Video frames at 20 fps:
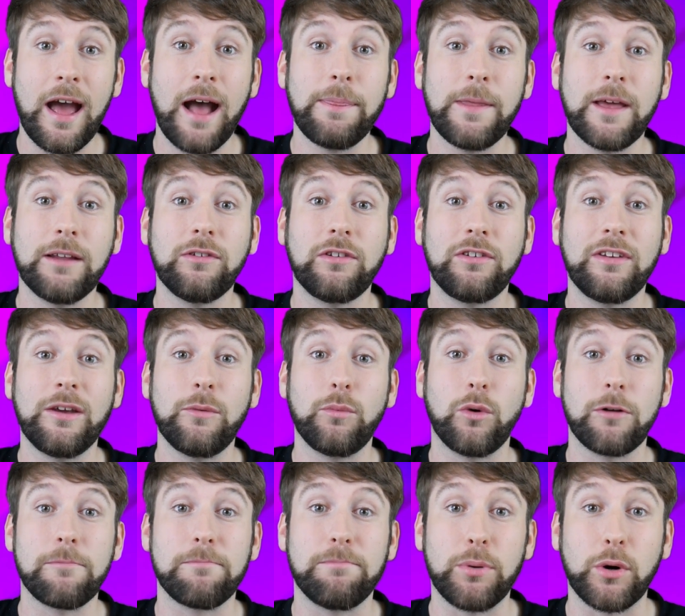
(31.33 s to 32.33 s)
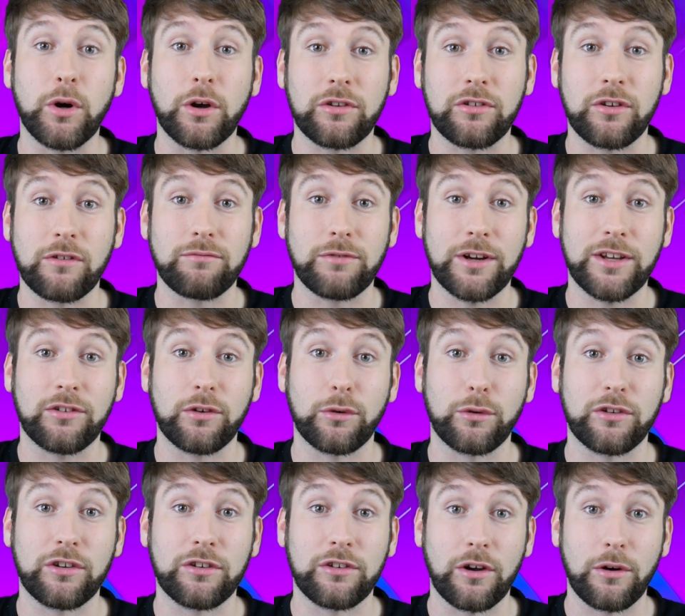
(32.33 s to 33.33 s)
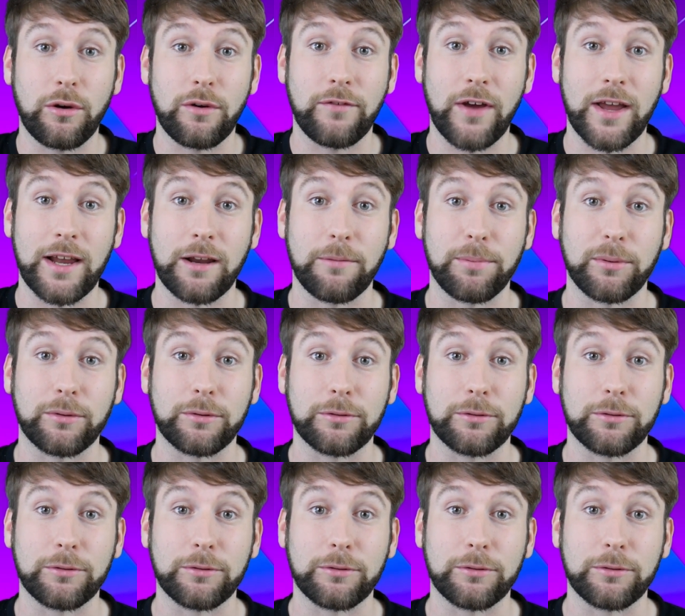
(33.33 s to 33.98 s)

and then see what books and resources are available.